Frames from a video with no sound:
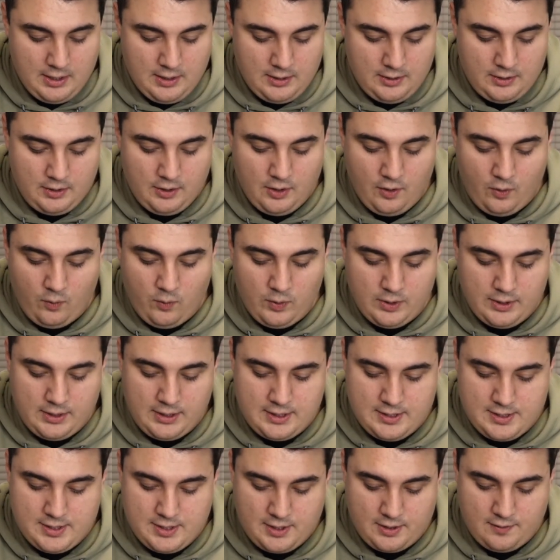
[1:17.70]
No one
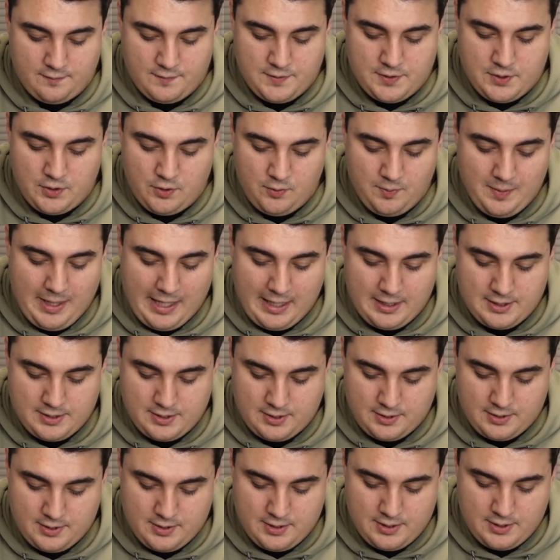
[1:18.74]
can serve two
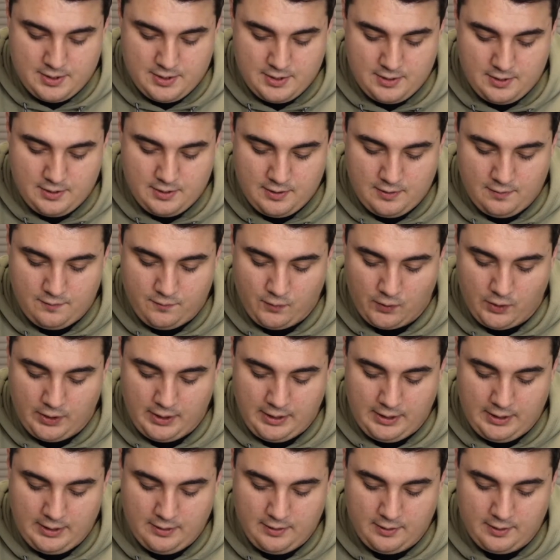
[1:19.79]
masters, for
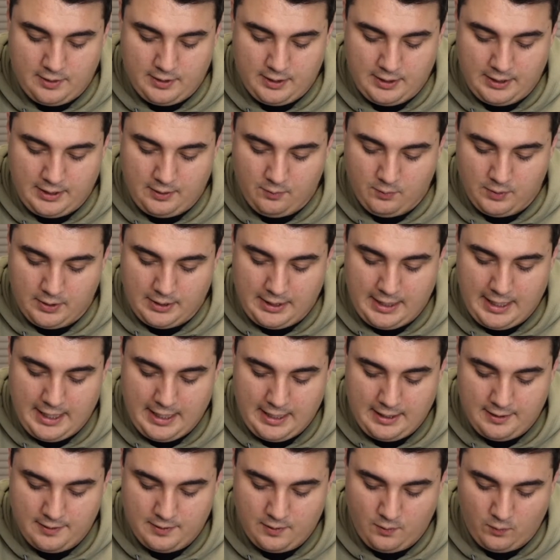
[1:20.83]
either he will
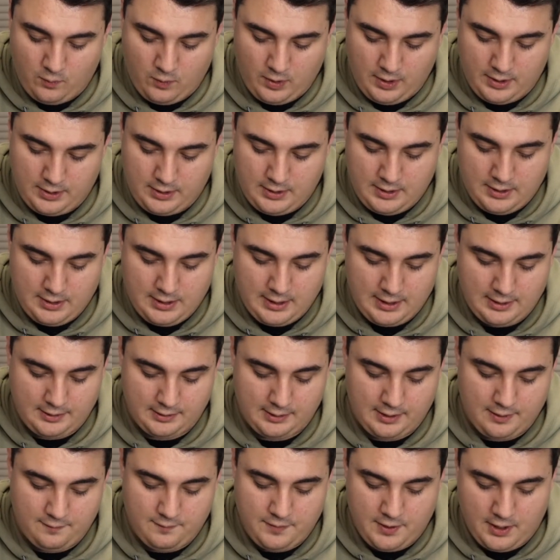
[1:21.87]
hate the one and
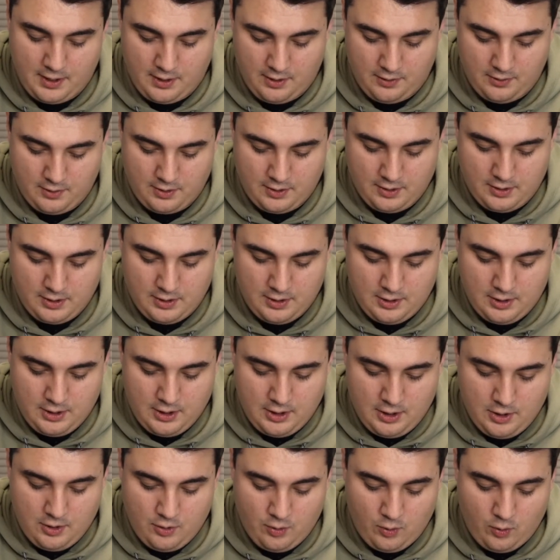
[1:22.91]
love the other,
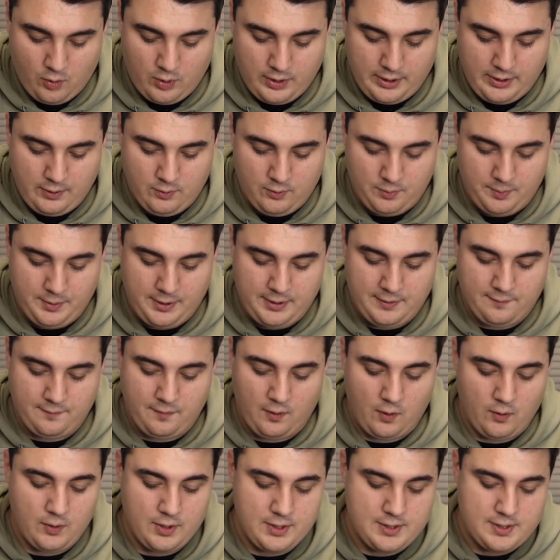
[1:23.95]
or he will be
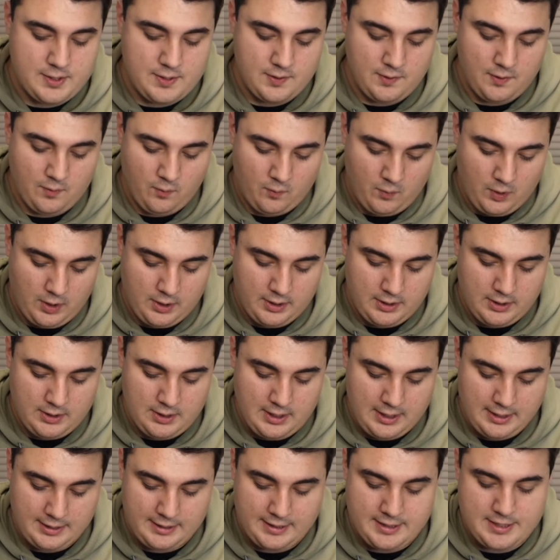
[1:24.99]
devoted to the one
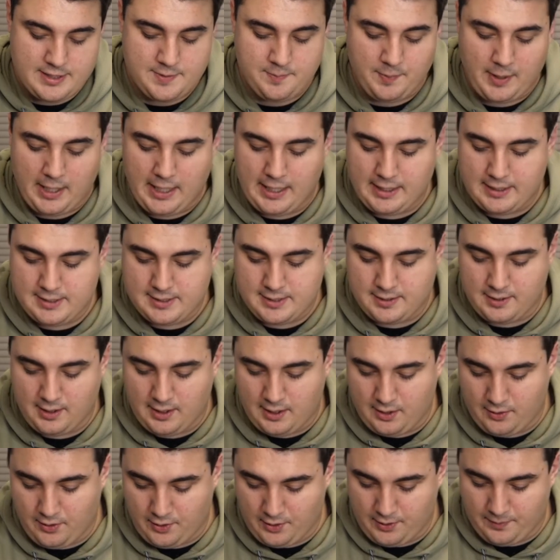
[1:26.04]
and despise the
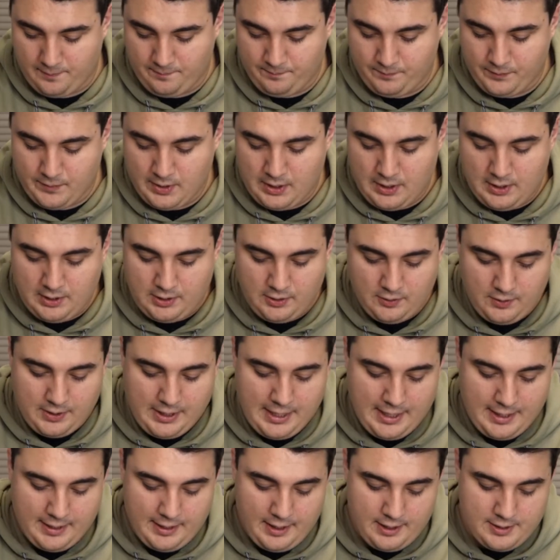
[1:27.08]
other. You
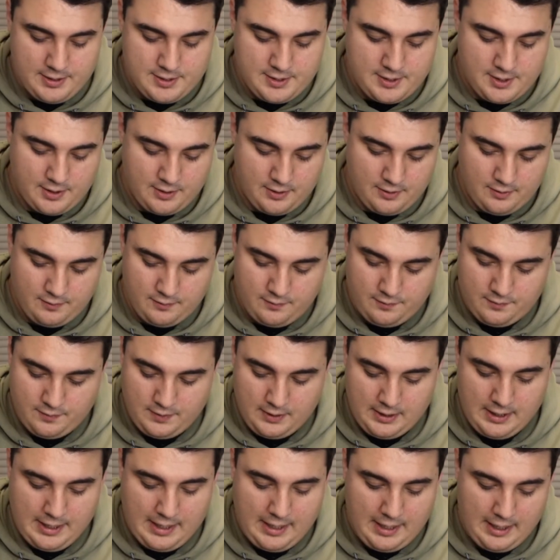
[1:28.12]
cannot serve
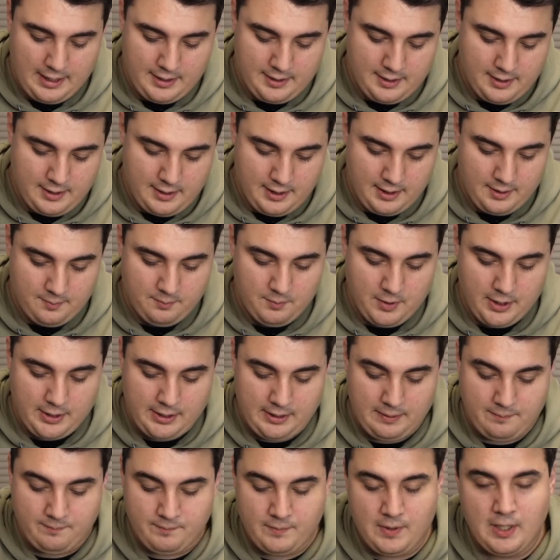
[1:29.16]
God and money.